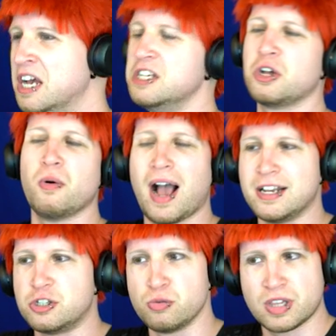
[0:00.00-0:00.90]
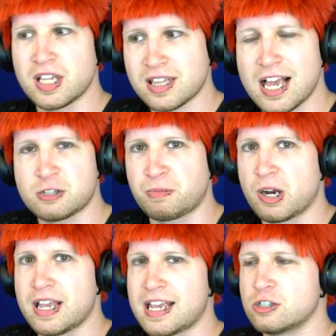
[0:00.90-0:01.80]
So I do think that it's
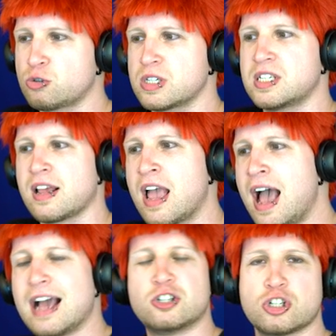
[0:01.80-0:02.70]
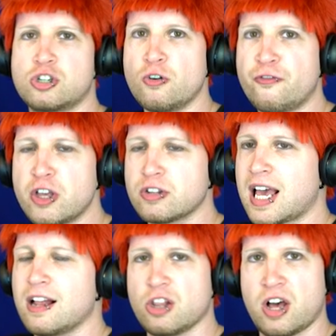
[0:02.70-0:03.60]
very interesting. I just do feel
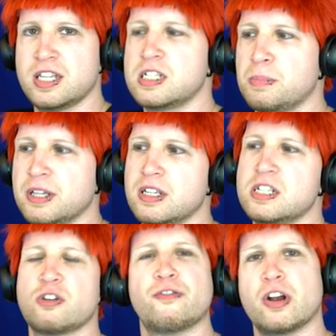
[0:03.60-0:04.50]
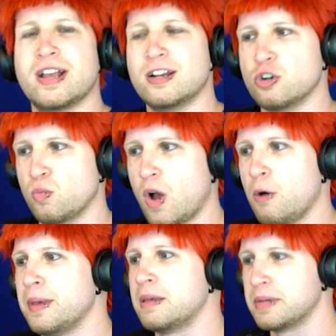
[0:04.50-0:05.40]
that a lot of these abilities are very
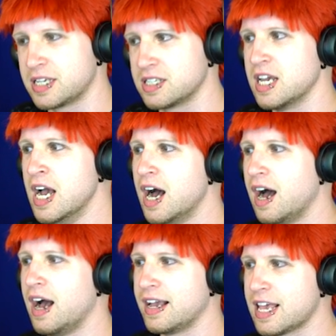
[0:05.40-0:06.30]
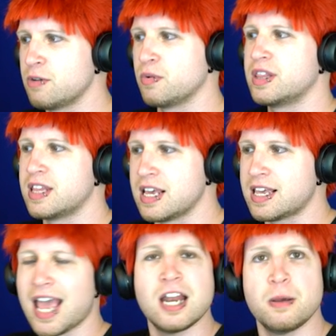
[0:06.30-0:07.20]
underwhelming because, uh, again, with the
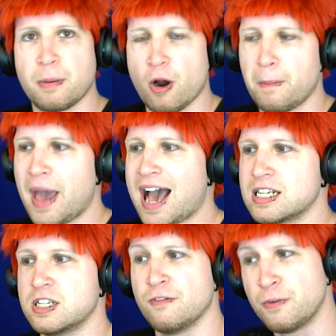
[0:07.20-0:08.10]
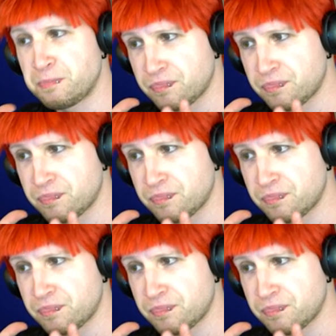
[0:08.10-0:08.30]
candy barb passive,